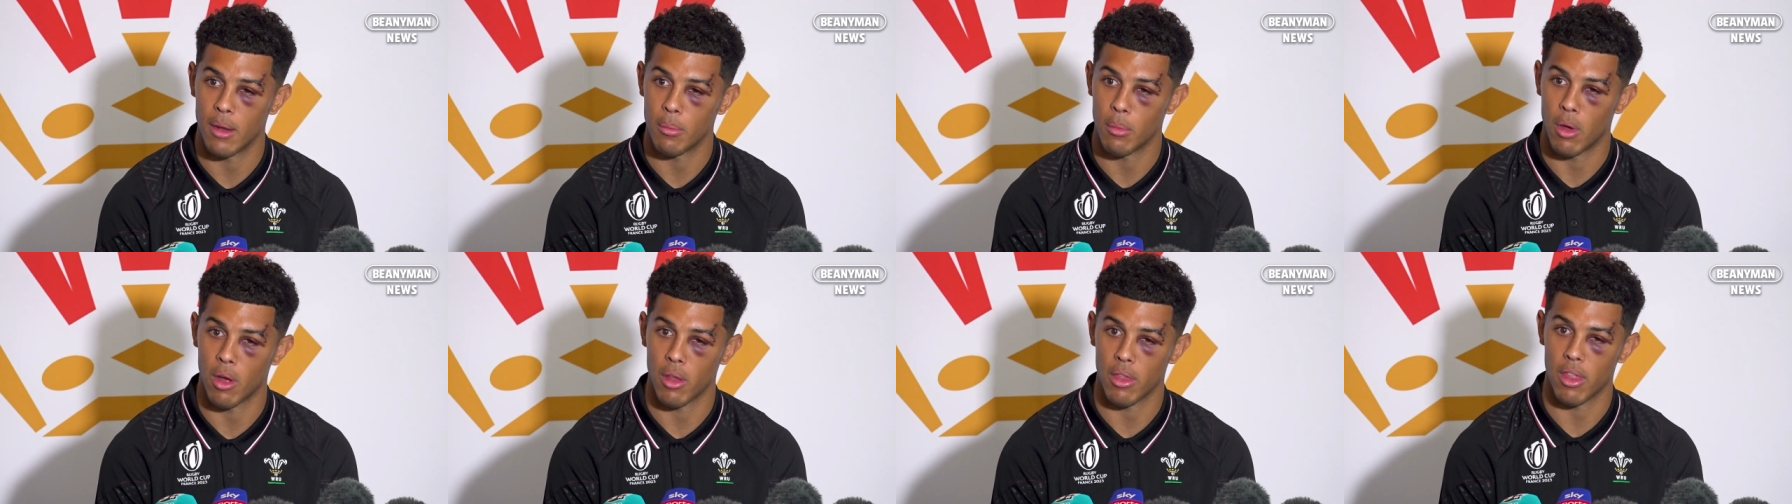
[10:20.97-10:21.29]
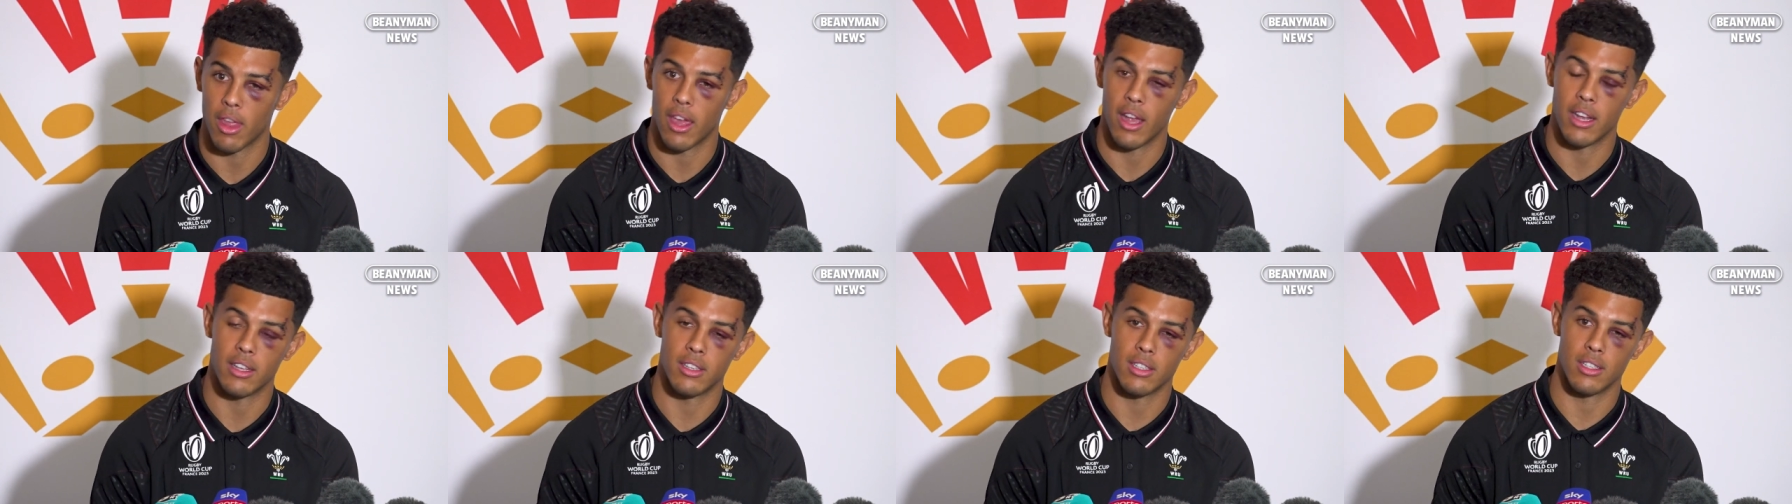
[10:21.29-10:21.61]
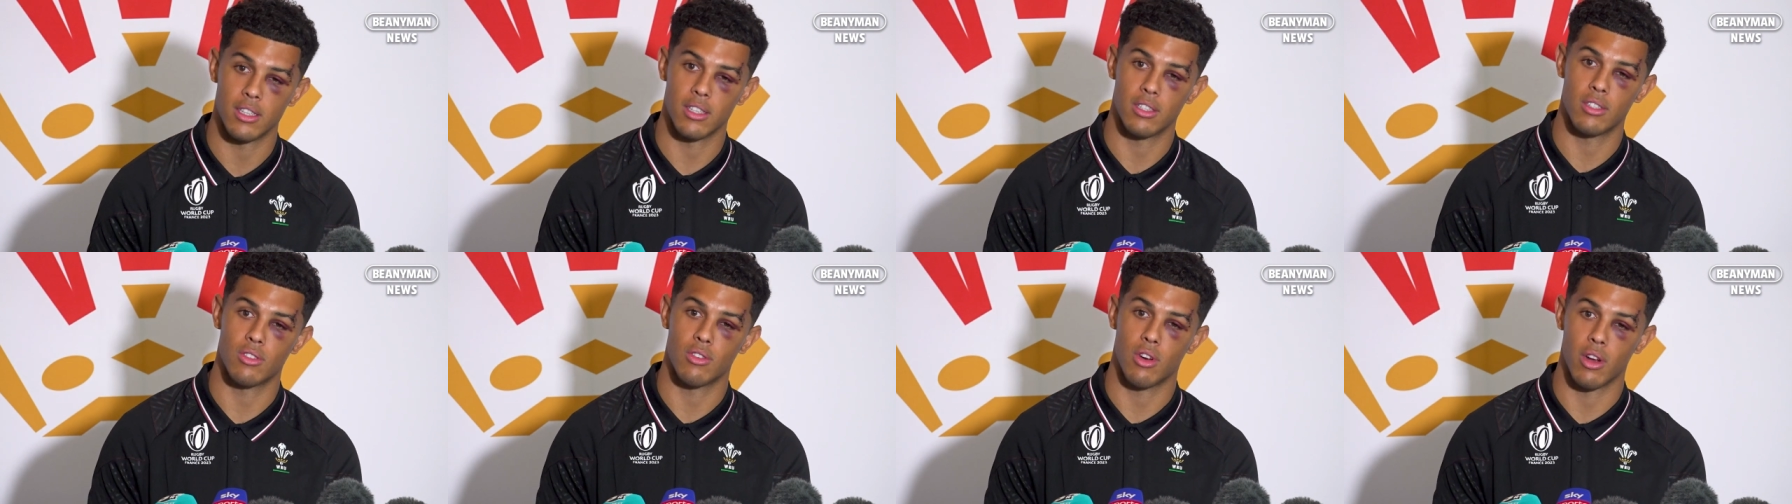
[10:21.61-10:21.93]
I'm not there
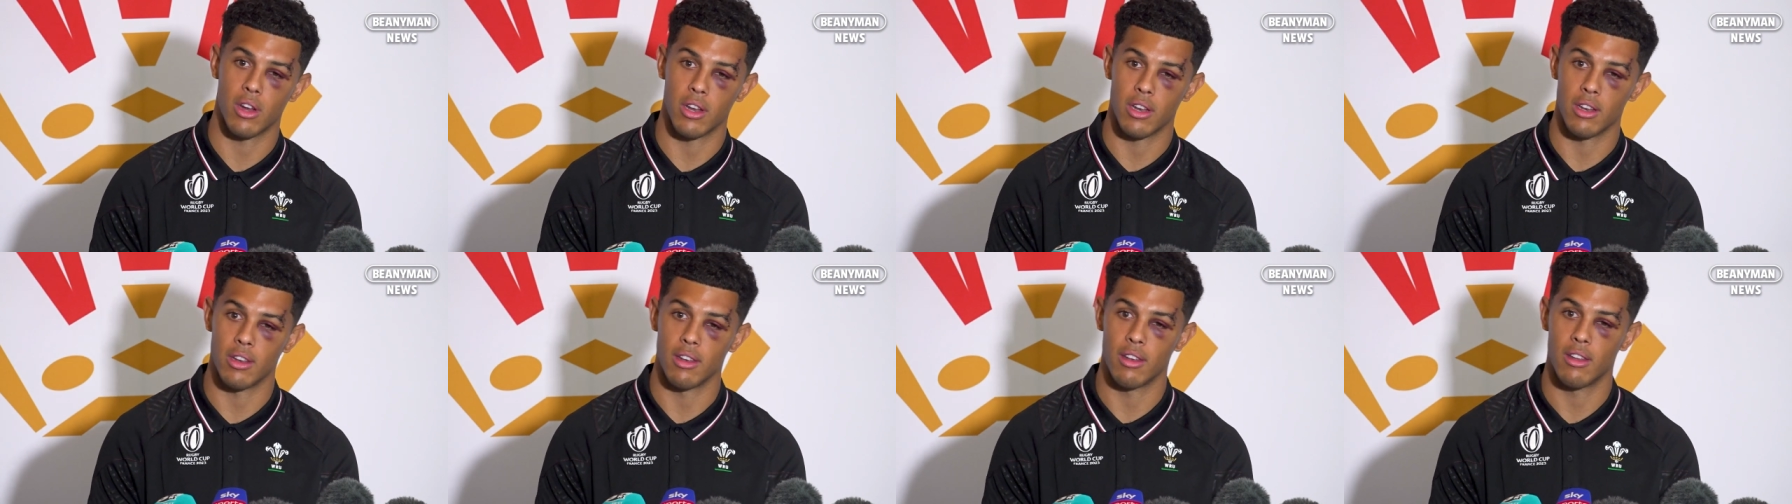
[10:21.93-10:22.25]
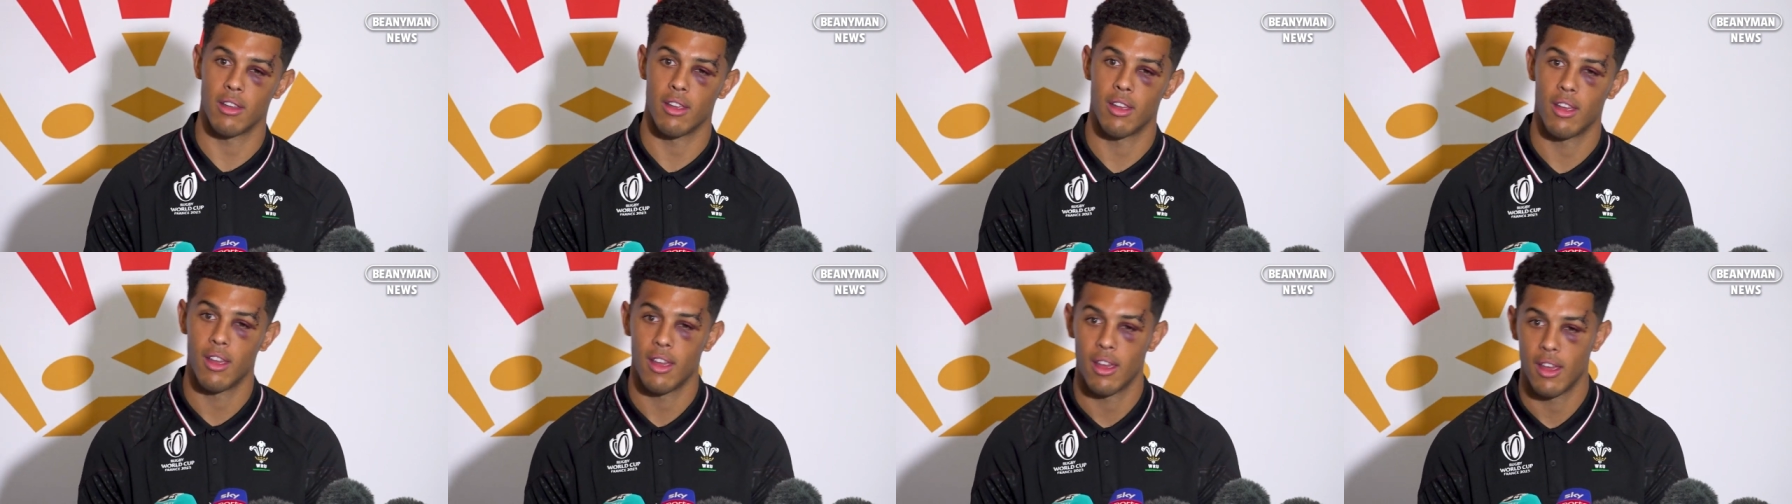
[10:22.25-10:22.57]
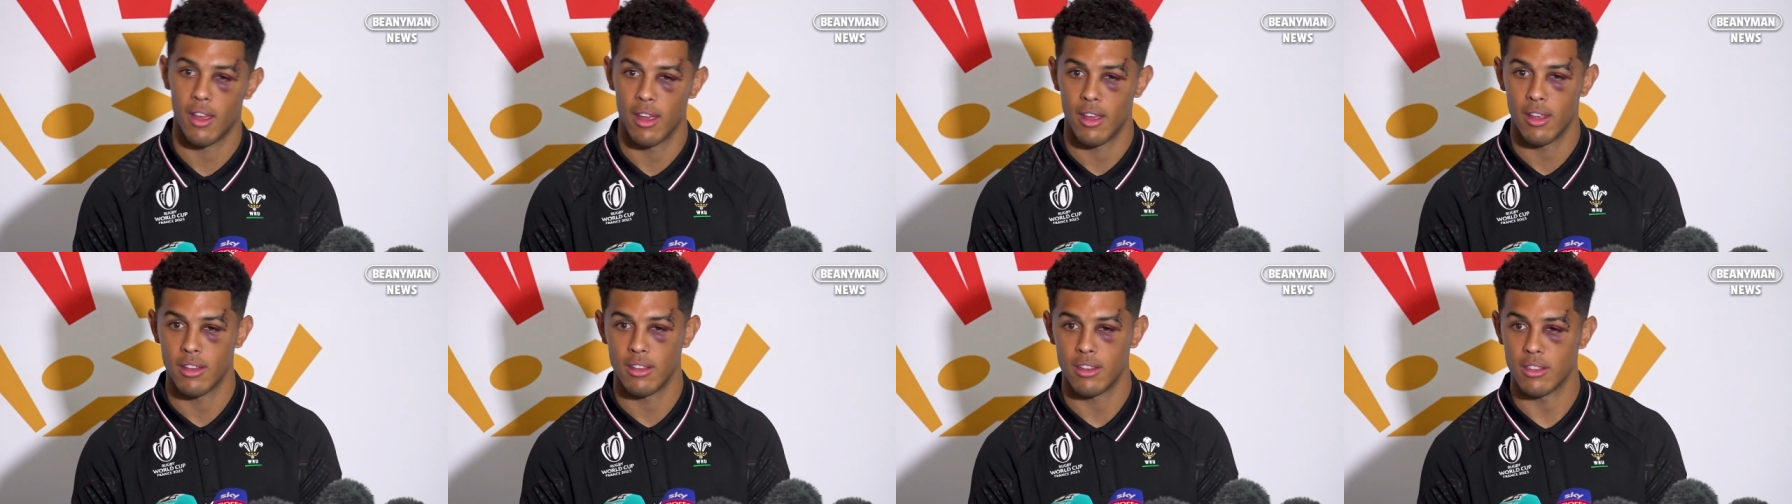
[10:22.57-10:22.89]
to just try and
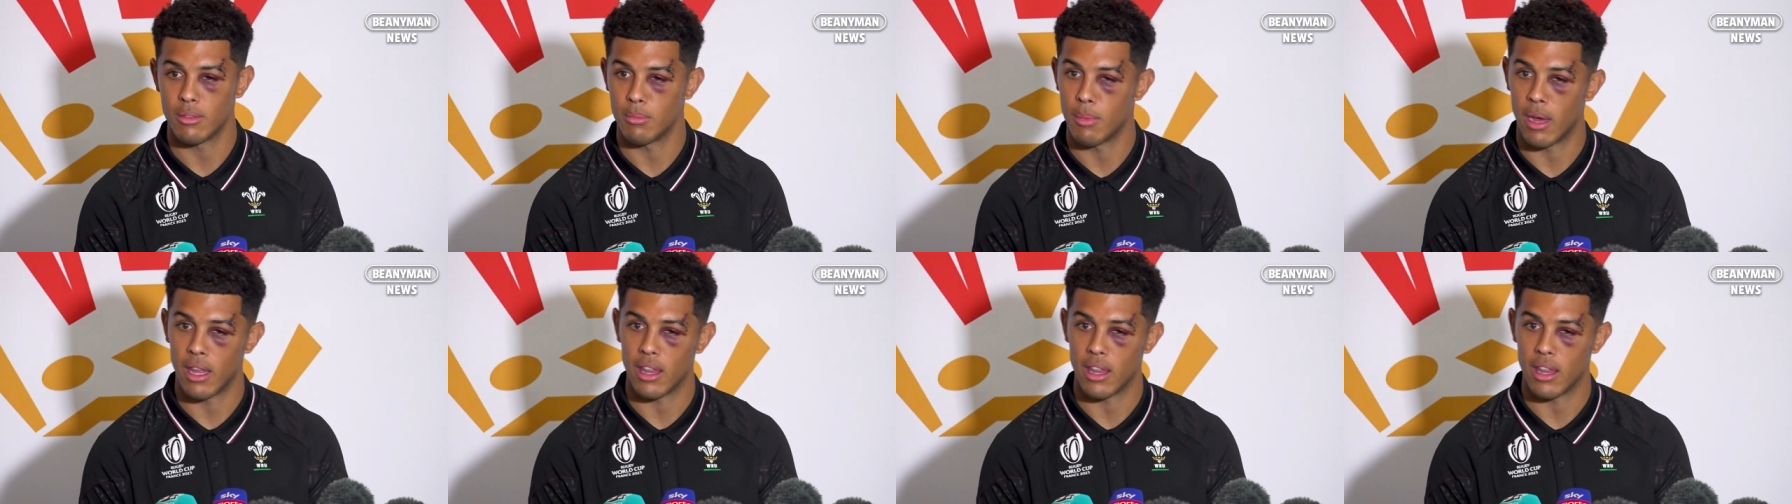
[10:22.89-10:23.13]
just